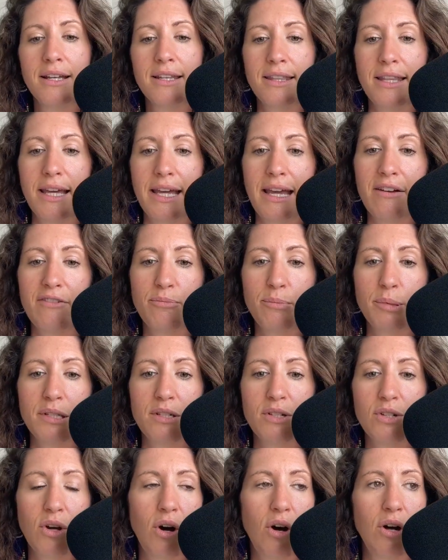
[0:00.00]
They have
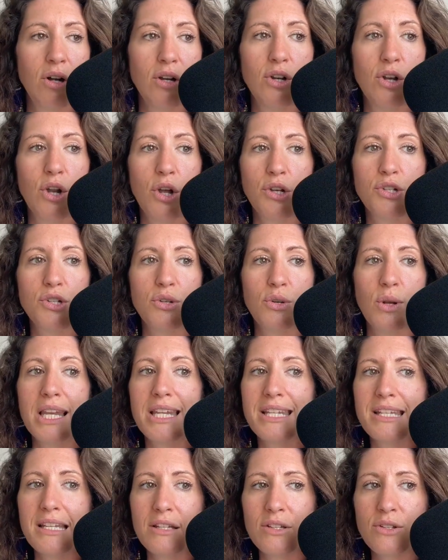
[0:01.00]
been taught not to
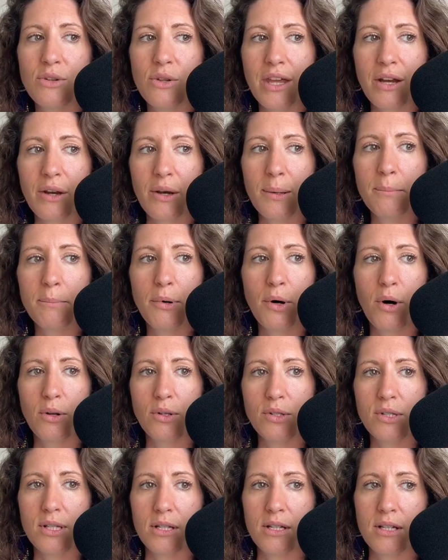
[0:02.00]
listen to their
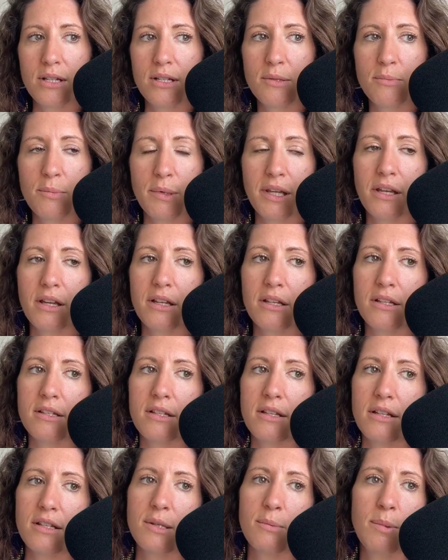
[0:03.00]
impulses
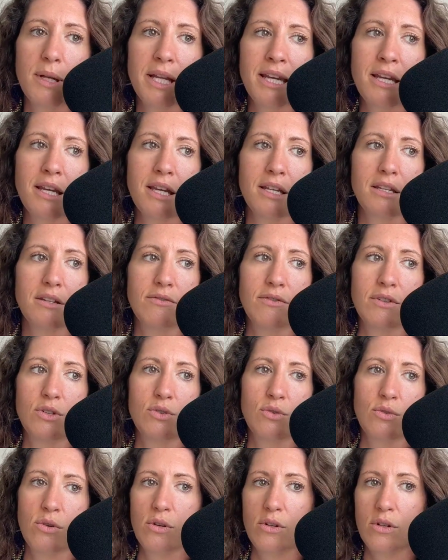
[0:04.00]
because a splenic
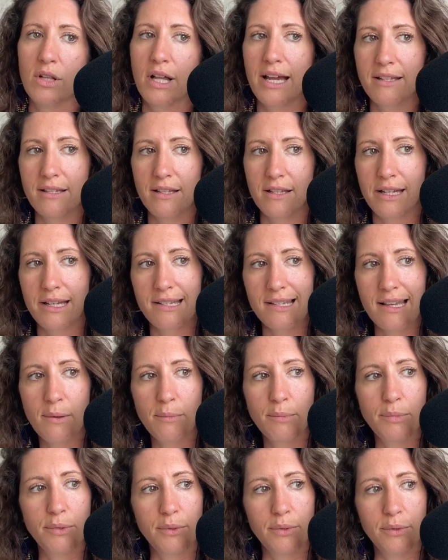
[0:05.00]
individual, as an
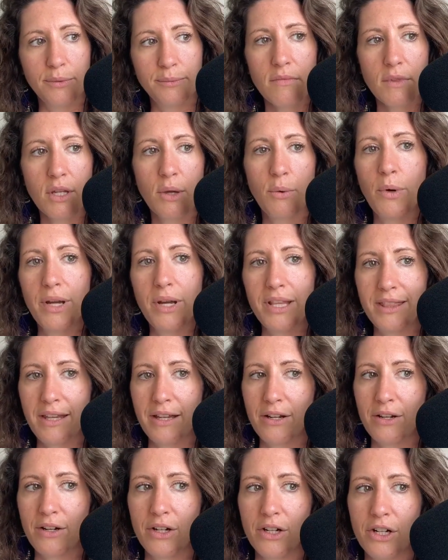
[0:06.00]
example, when
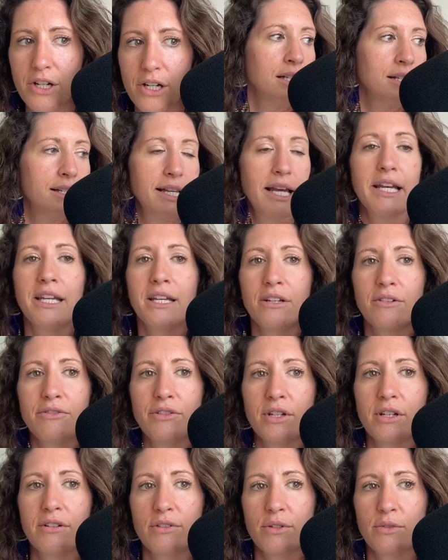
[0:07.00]
they are standing in
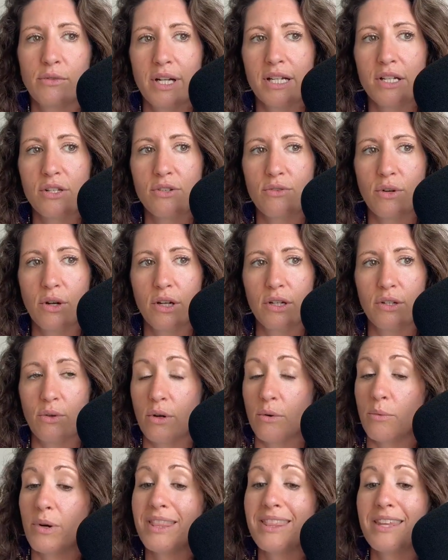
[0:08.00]
front of a restaurant
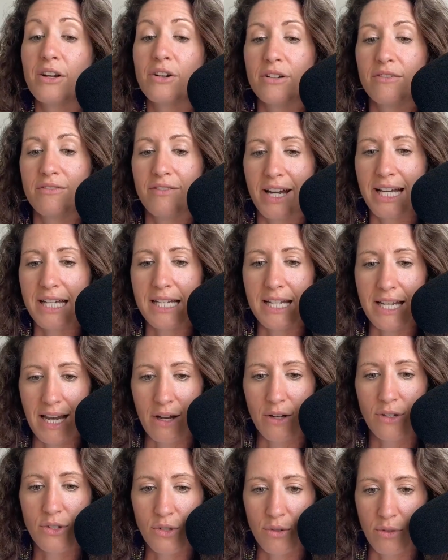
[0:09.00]
or when they're invited
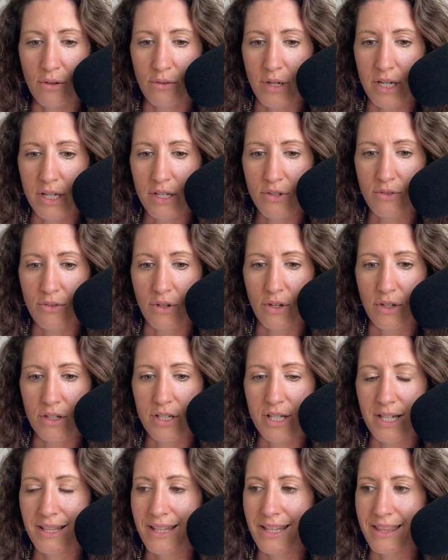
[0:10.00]
out to a
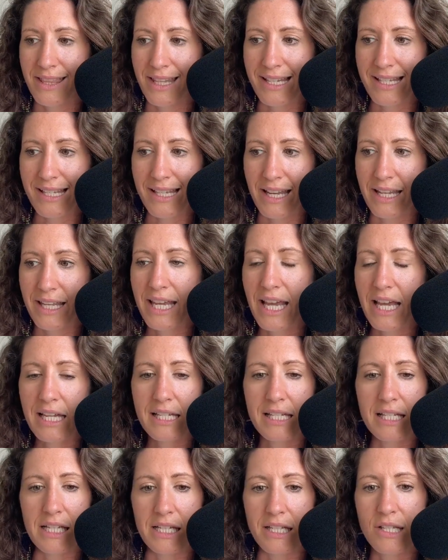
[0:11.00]
restaurant and then they say,
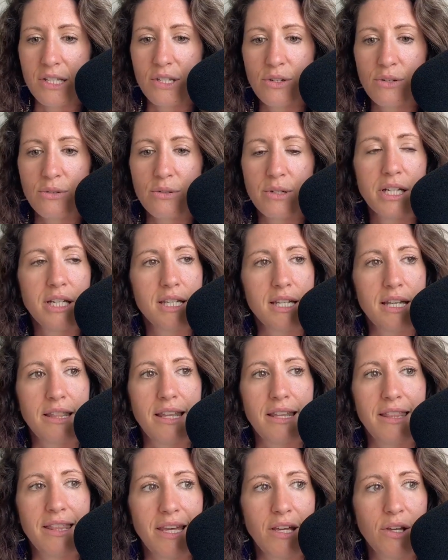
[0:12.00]
yes, let's do it. And
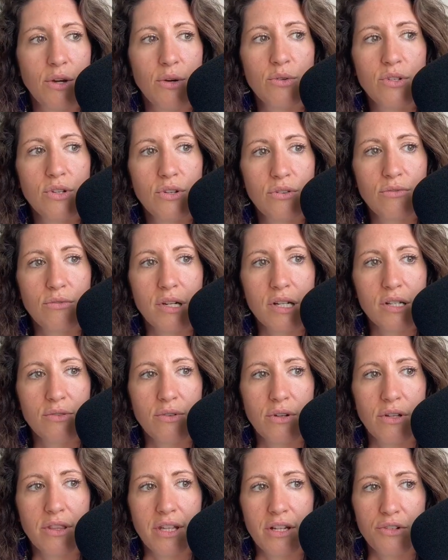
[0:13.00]
then they go to the
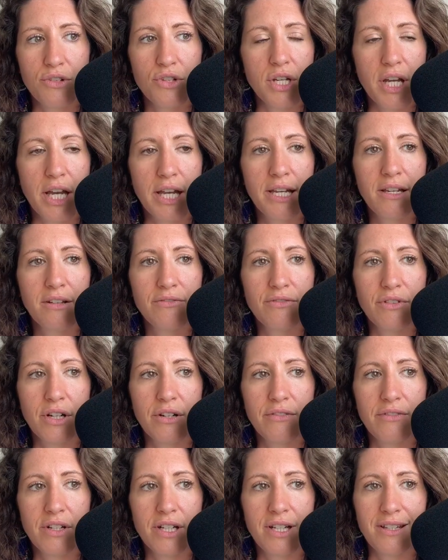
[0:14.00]
restaurant, they're standing in front
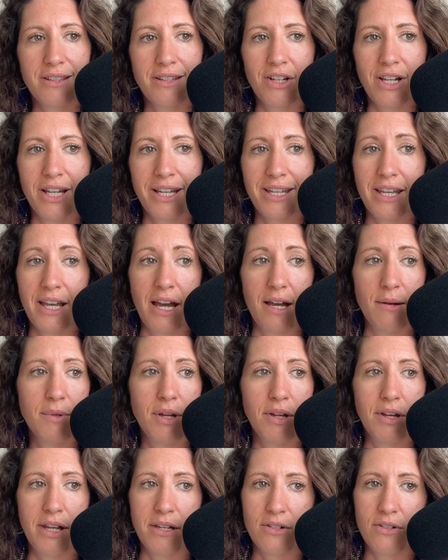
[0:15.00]
of it and they're like, yeah, I'm
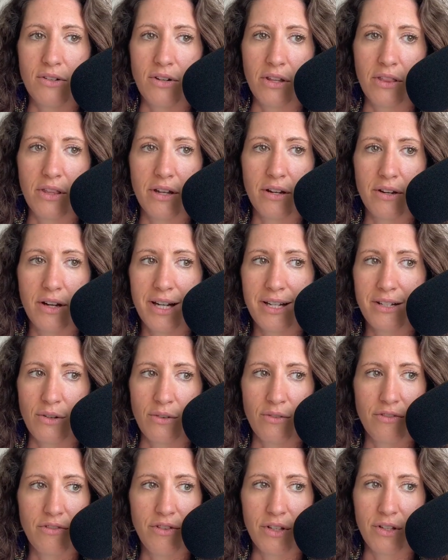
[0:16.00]
not entering there. I
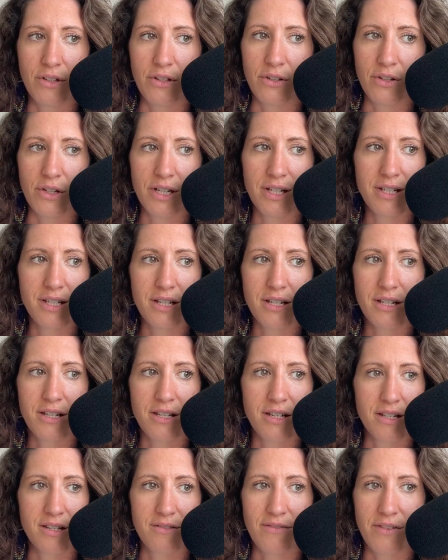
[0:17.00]
don't feel good. It
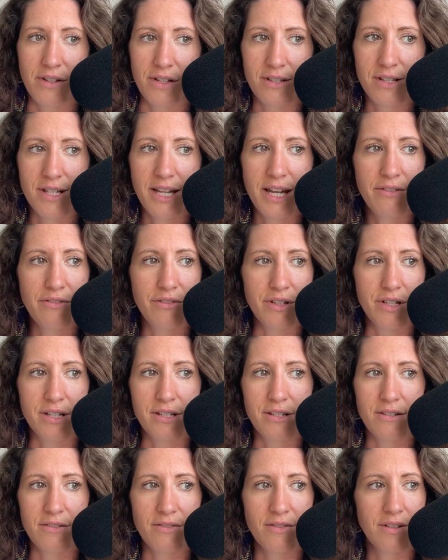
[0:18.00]
doesn't feel safe. It
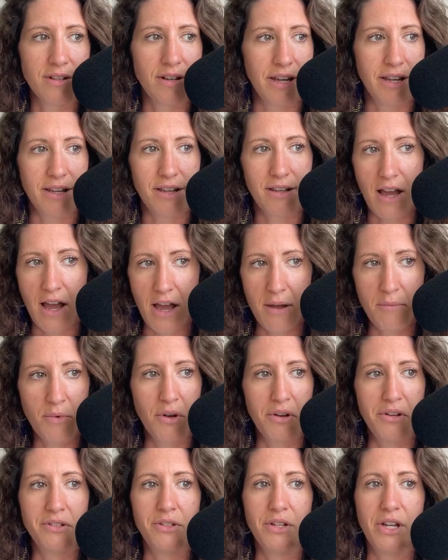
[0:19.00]
doesn't, like, I'm
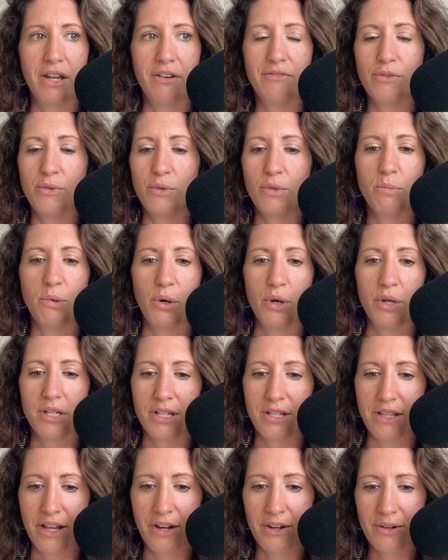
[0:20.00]
going to get food
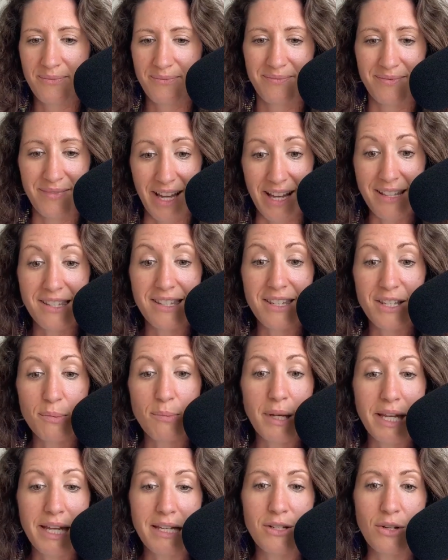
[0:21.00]
poison there. That's the
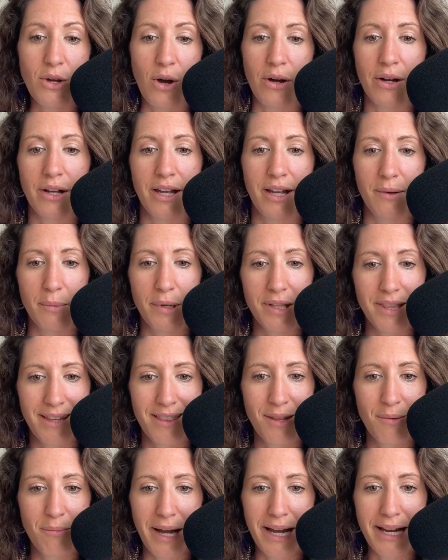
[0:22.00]
spleen talking. But
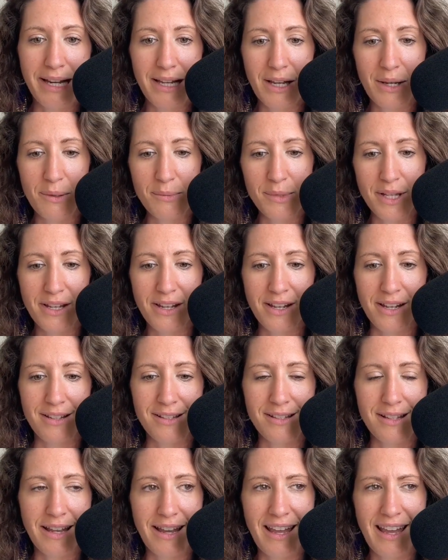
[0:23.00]
then the mind comes in and
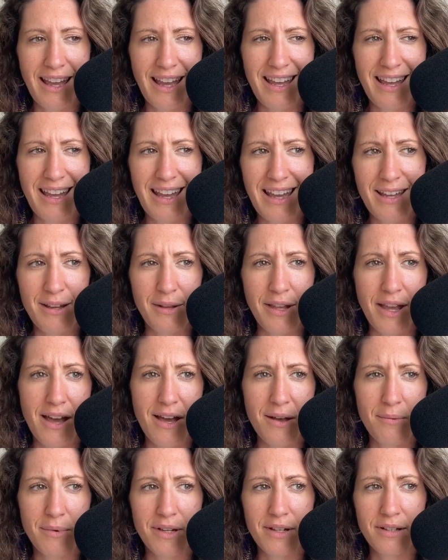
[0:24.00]
it's like, hey,
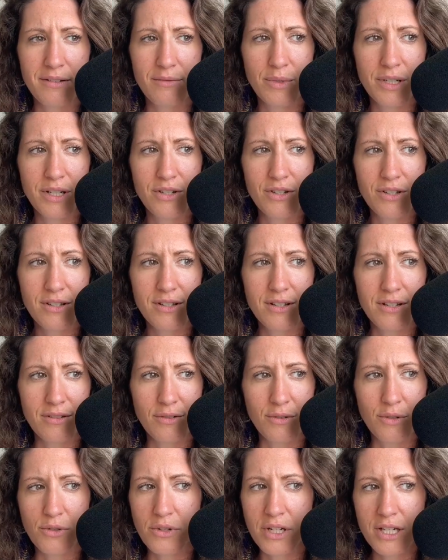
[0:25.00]
yeah, but we just
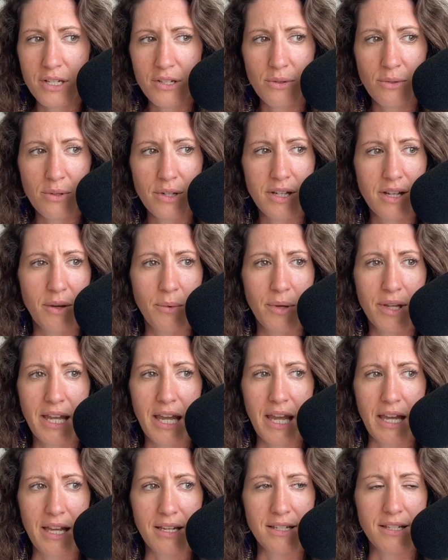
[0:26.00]
agreed to it and we
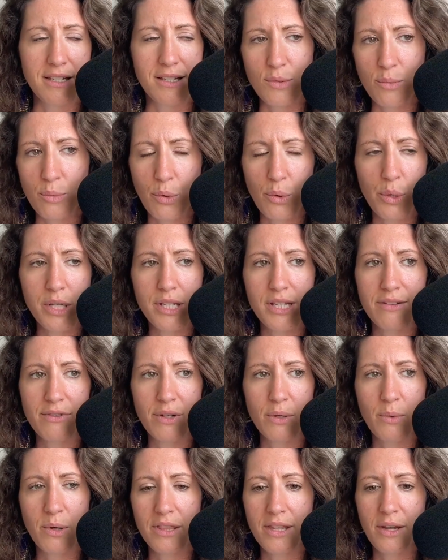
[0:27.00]
can't disappoint
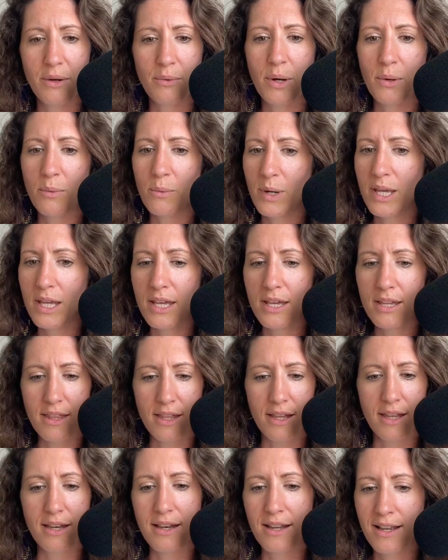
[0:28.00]
everyone that we're with
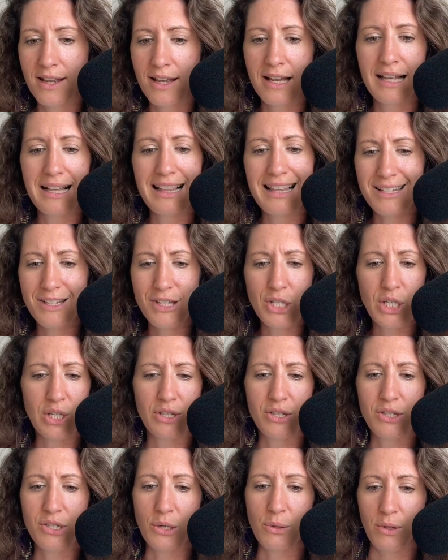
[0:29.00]
and let's
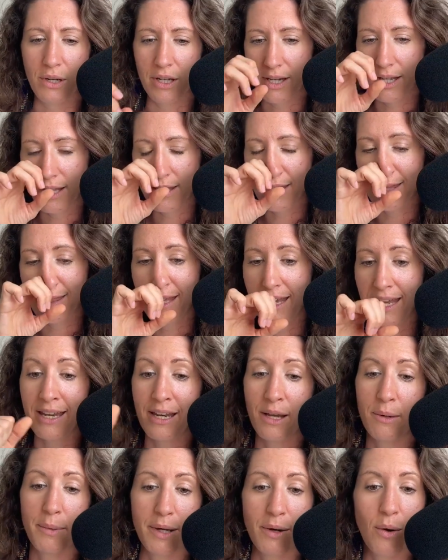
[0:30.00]
just do it. And then they
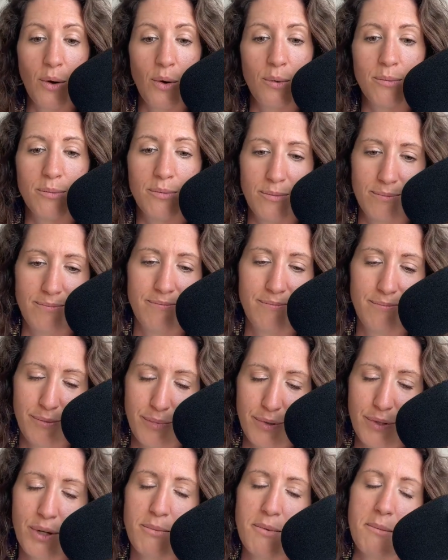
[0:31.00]
end up at home
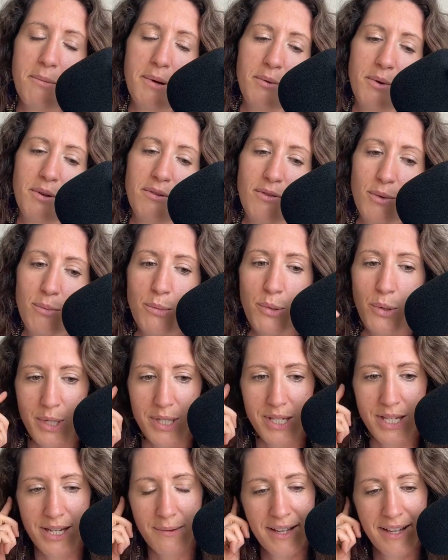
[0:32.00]
probably with food
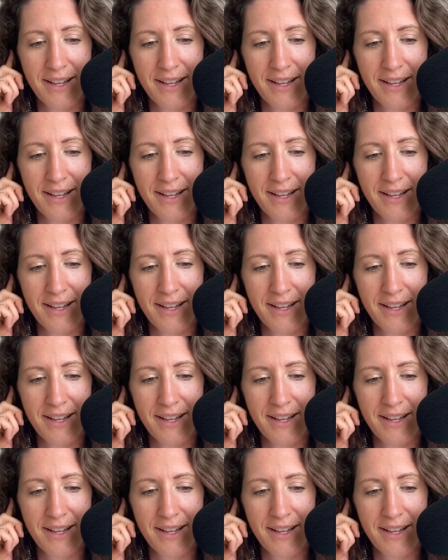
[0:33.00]
poisoning.